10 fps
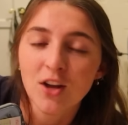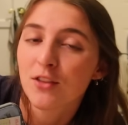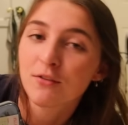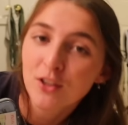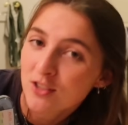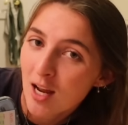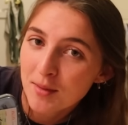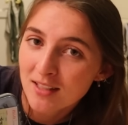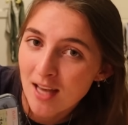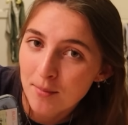not the first time
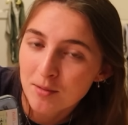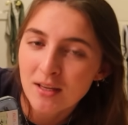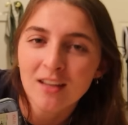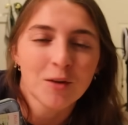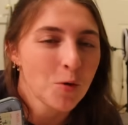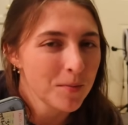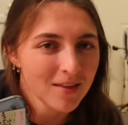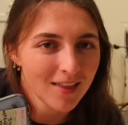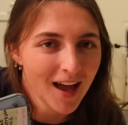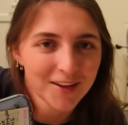that's happened to me and it won't be
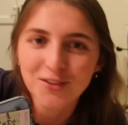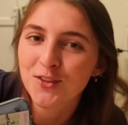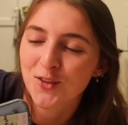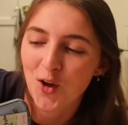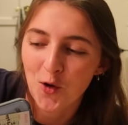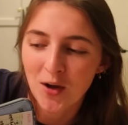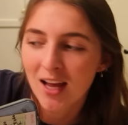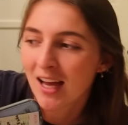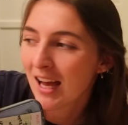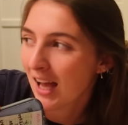the last. So,
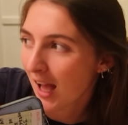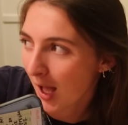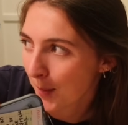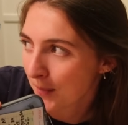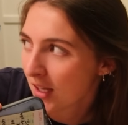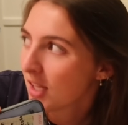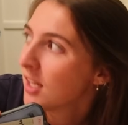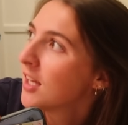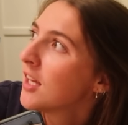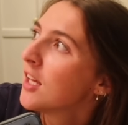um...
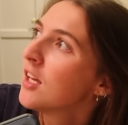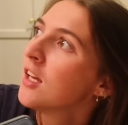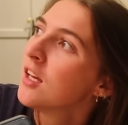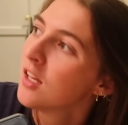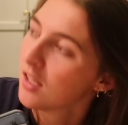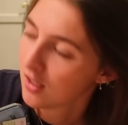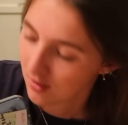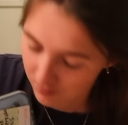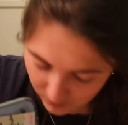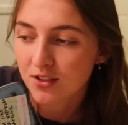
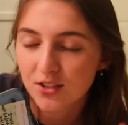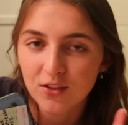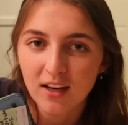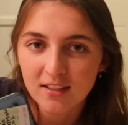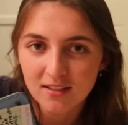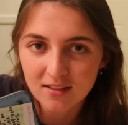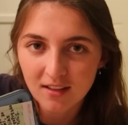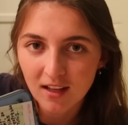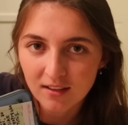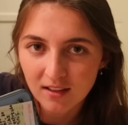I'll see you guys
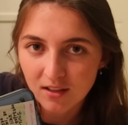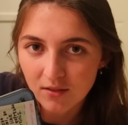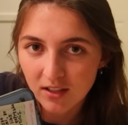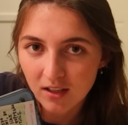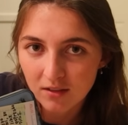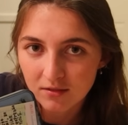at the end of the video.